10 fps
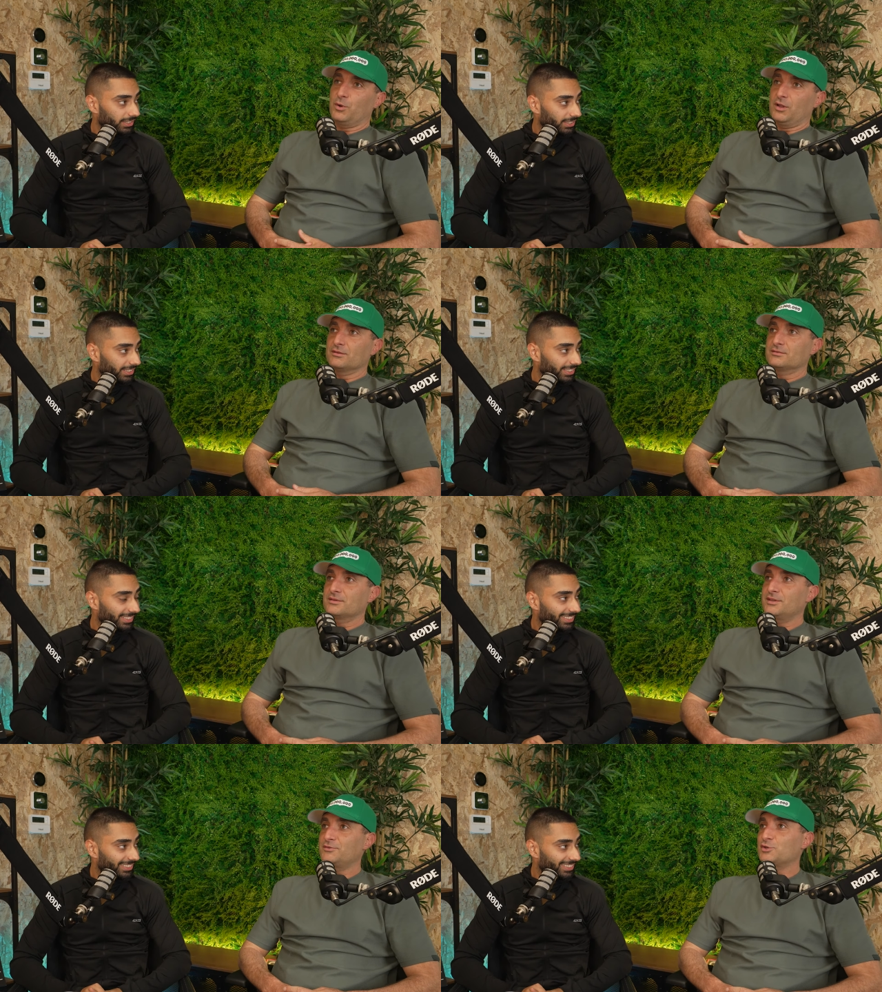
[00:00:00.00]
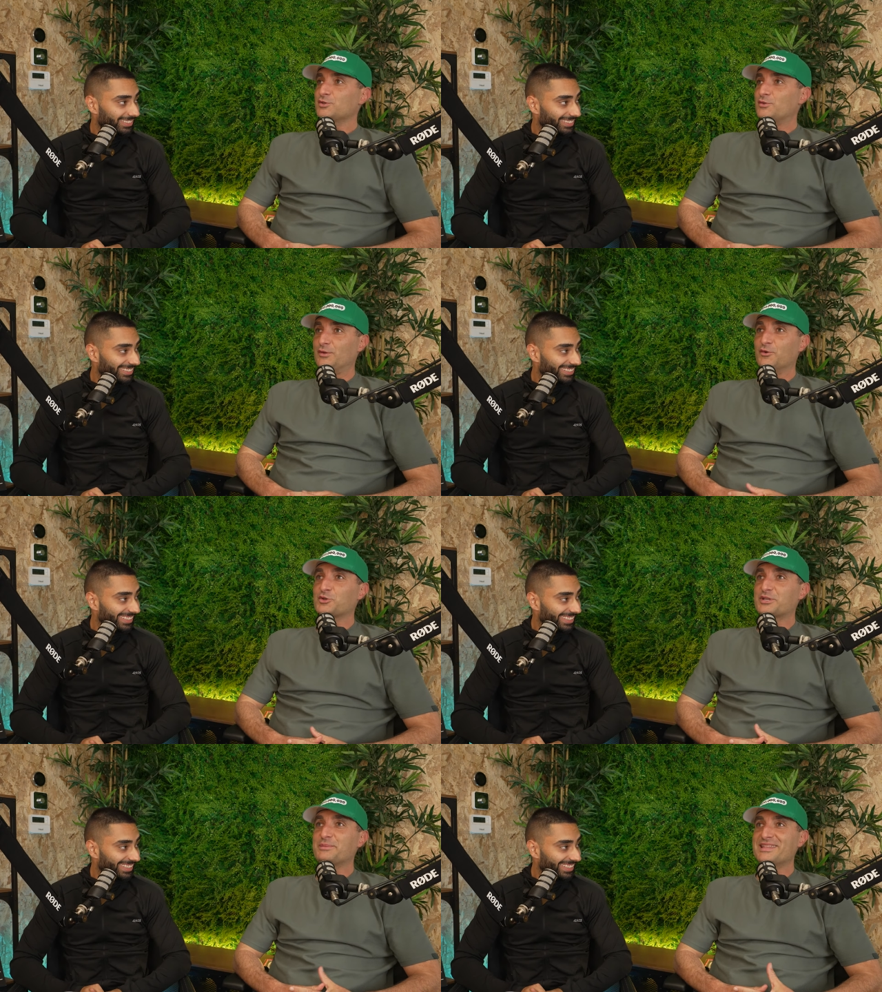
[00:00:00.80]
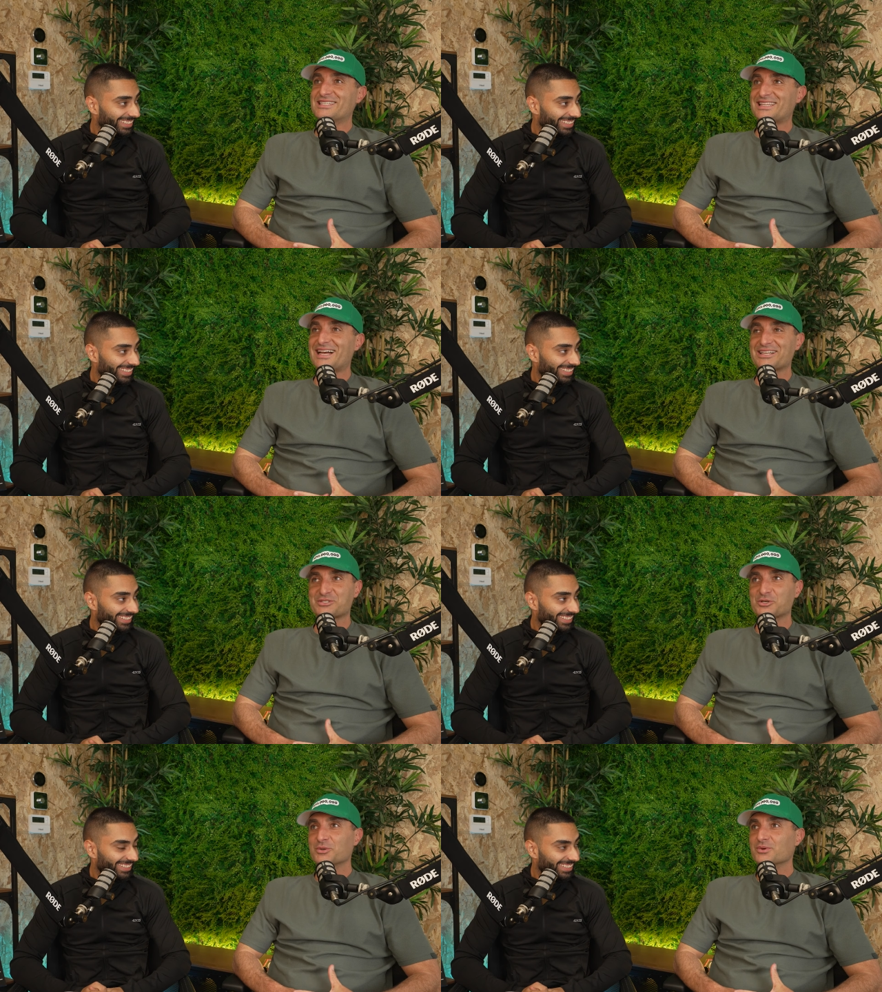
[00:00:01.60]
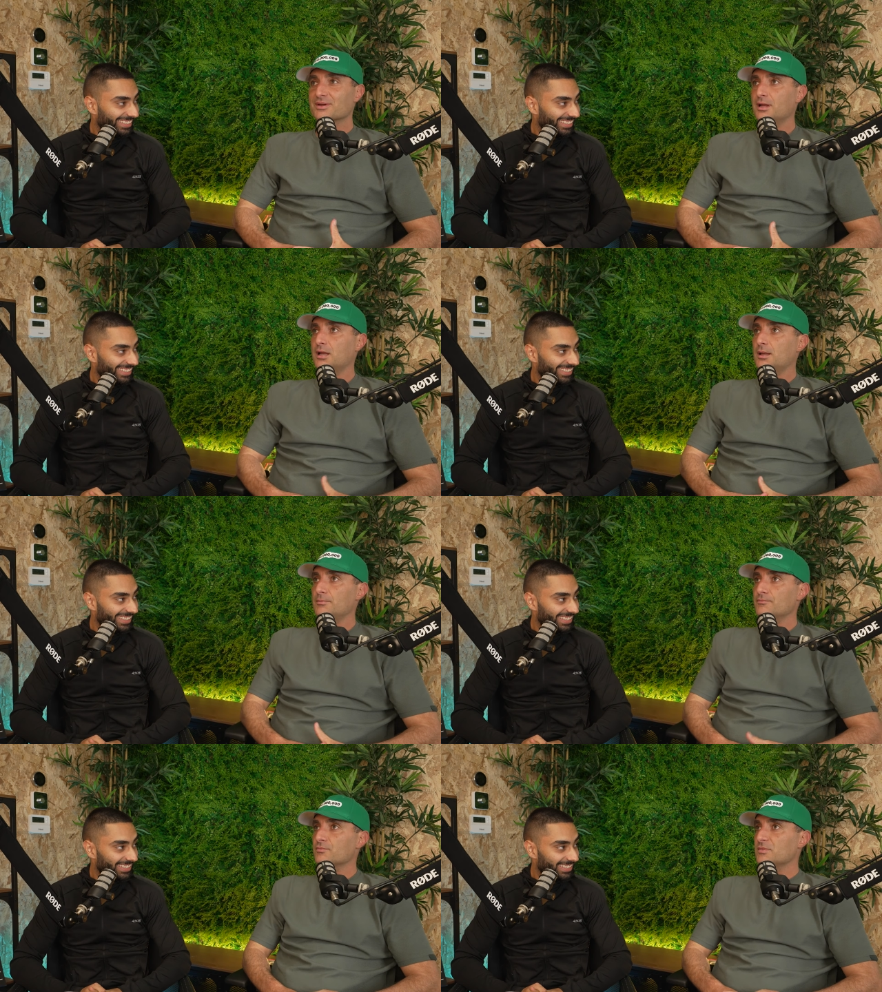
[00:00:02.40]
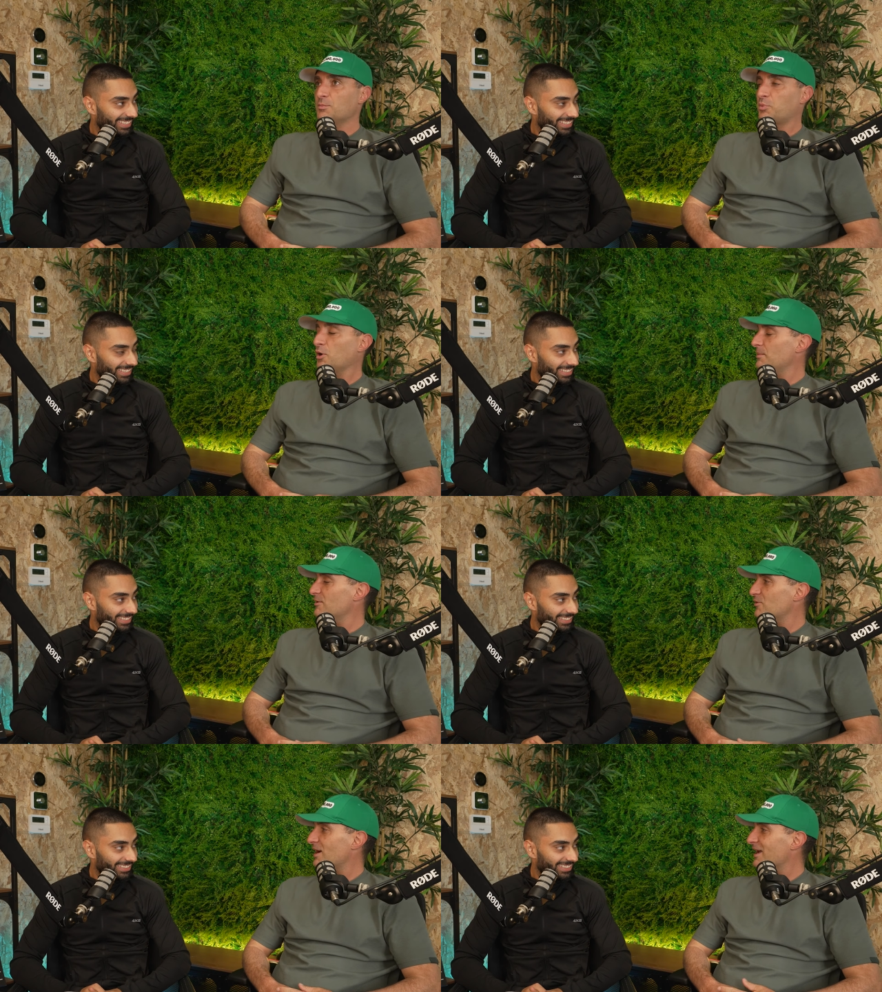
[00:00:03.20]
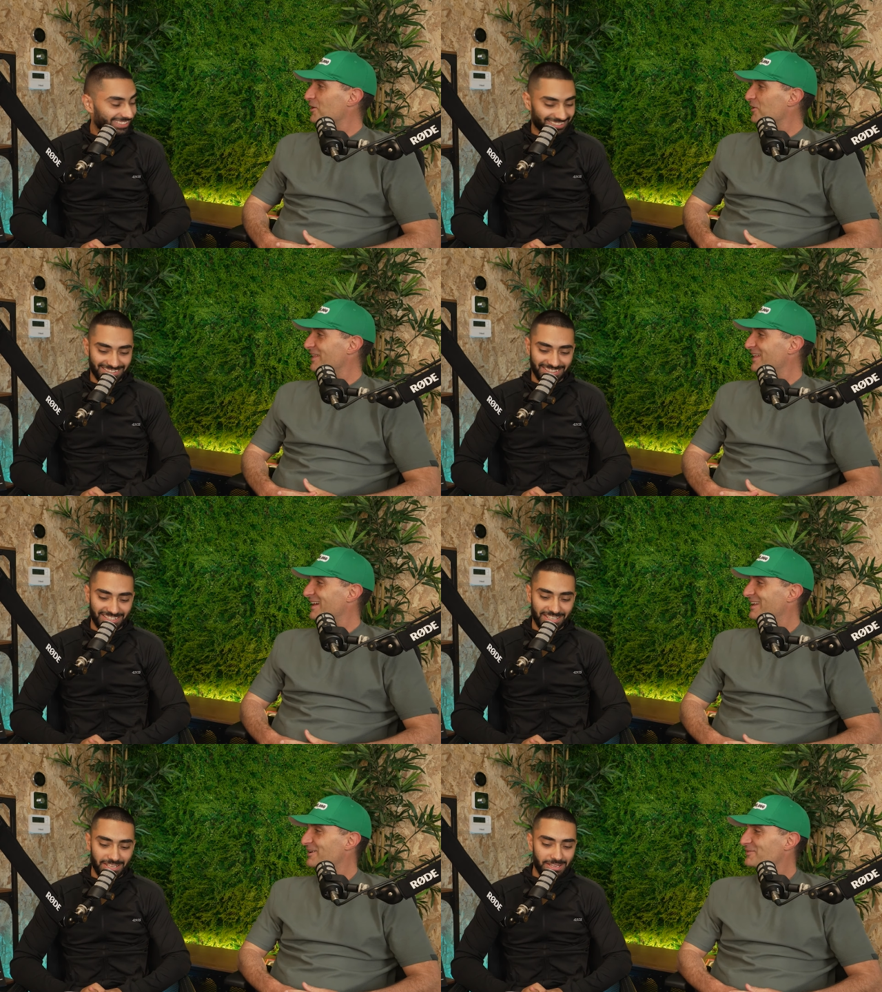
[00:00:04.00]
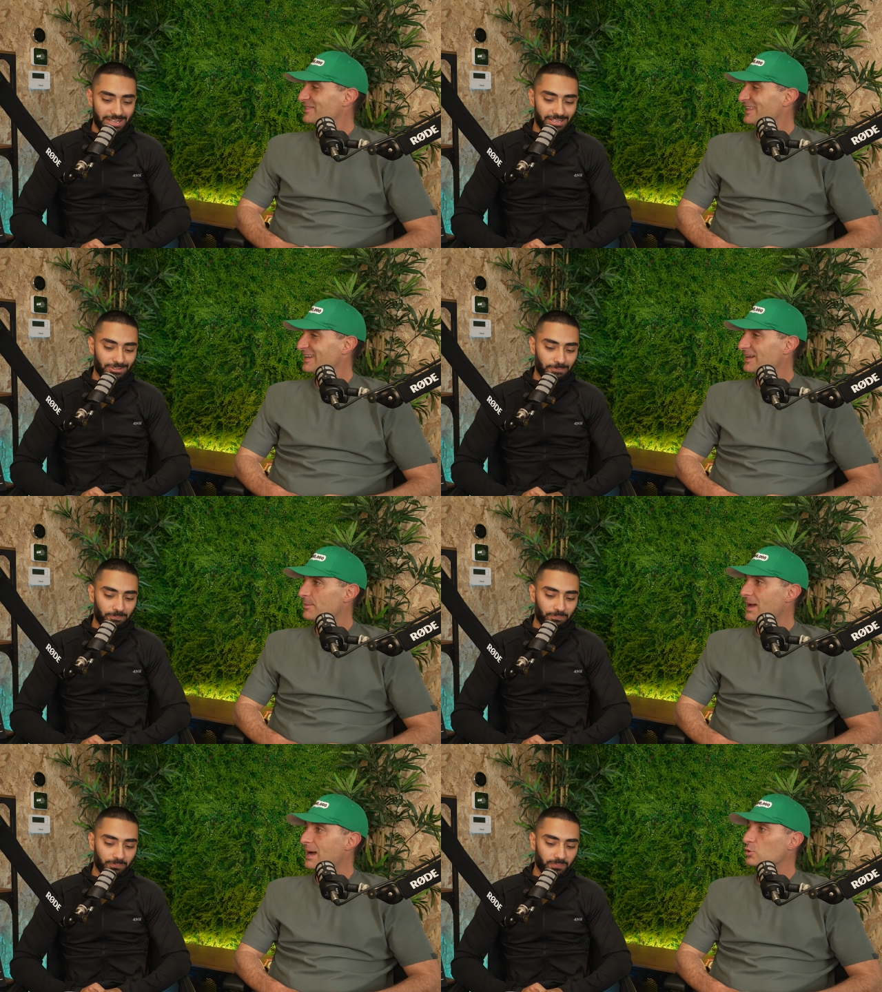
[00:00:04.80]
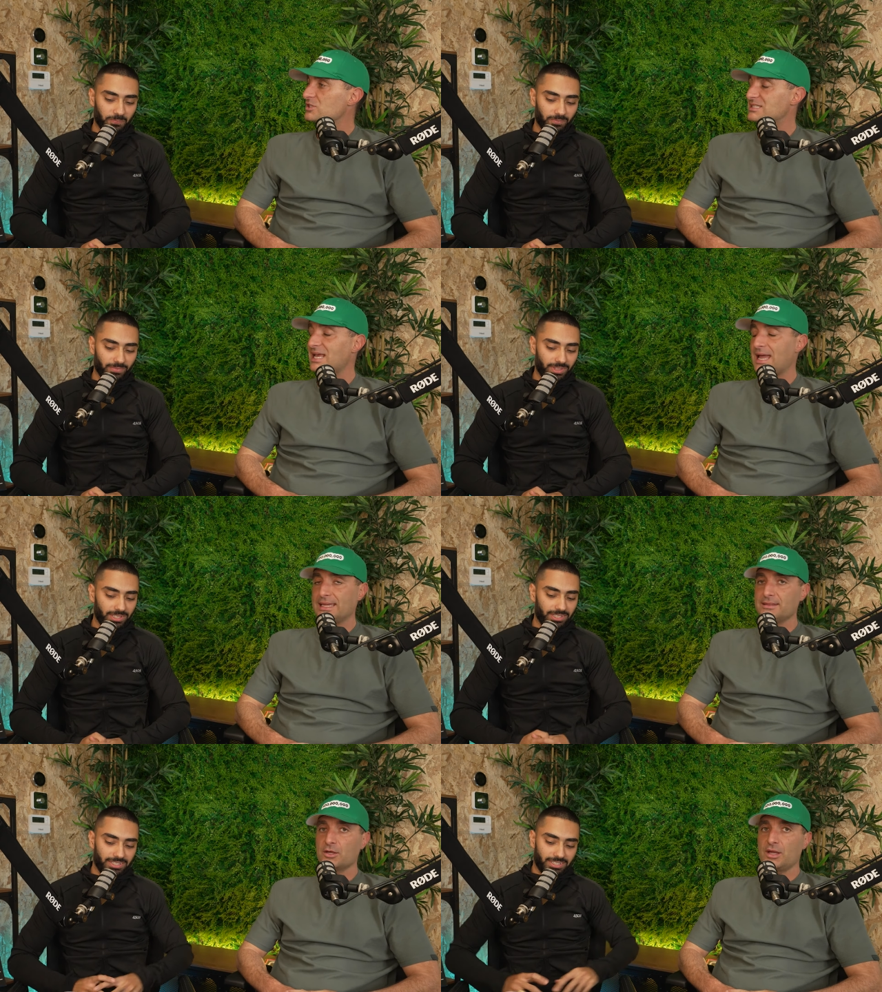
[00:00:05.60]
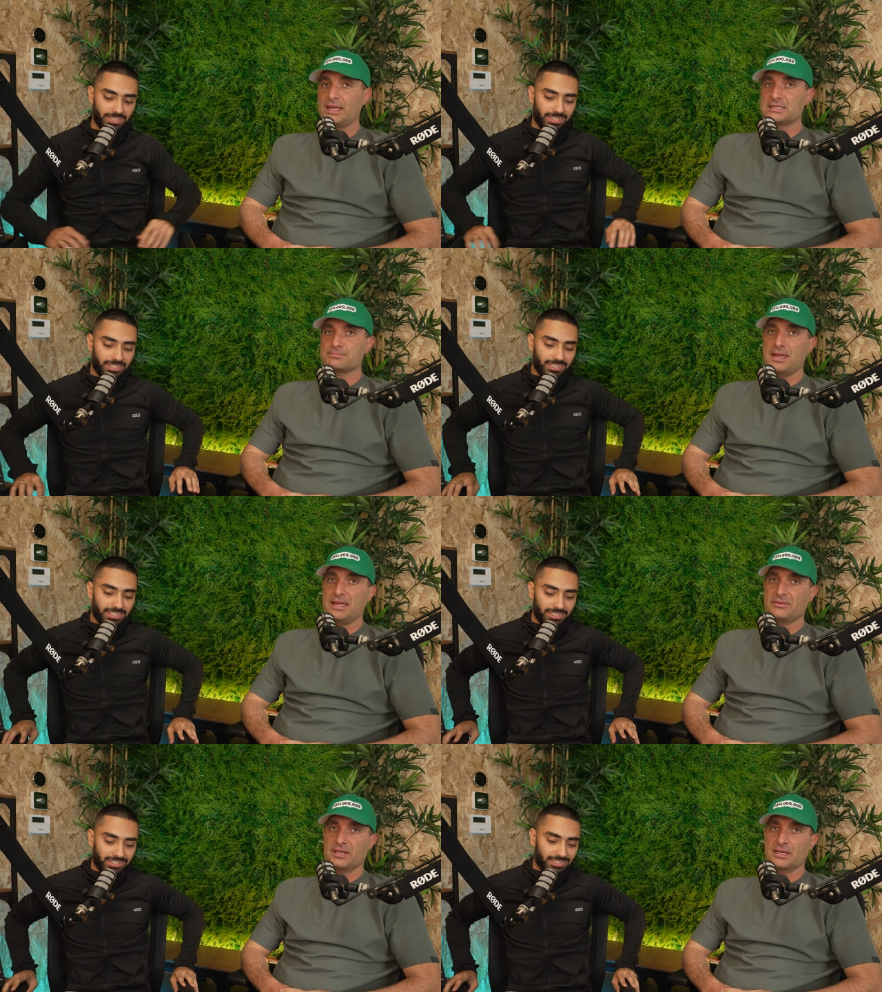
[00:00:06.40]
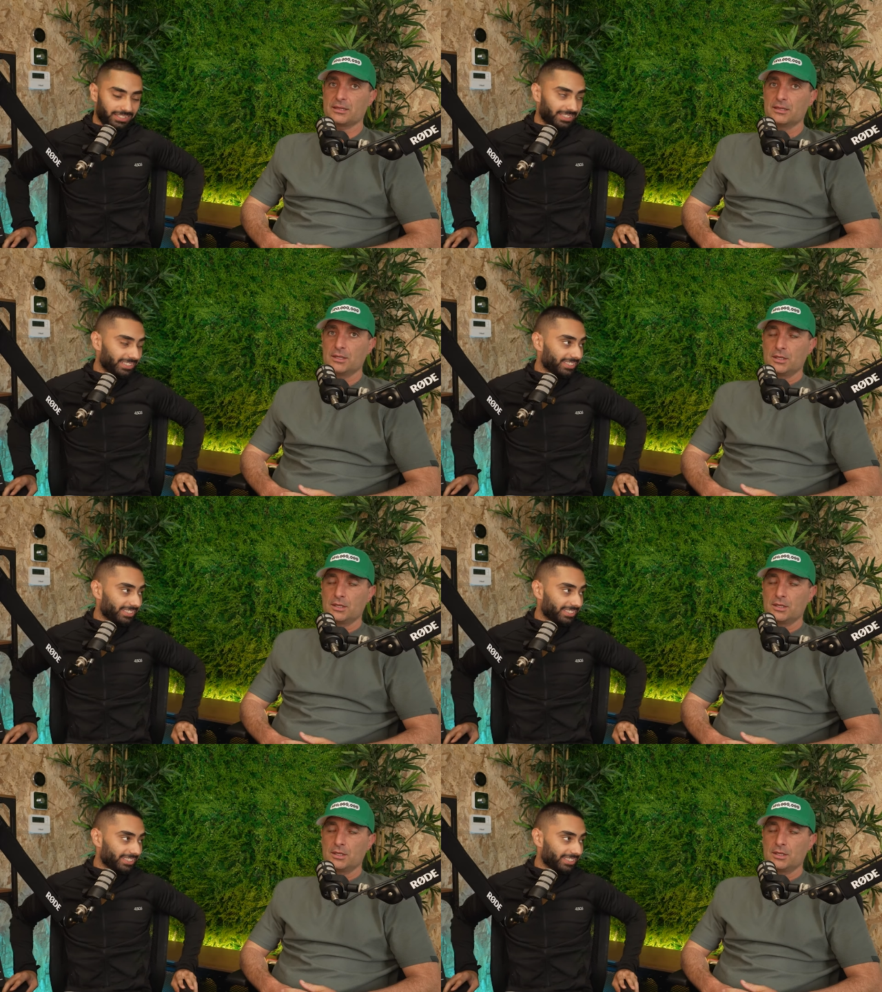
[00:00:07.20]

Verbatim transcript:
Speaker 1: Oh, you've just you've only just given me the stats, so um, you're putting me right on it there now. The um, I would say that it's mainly a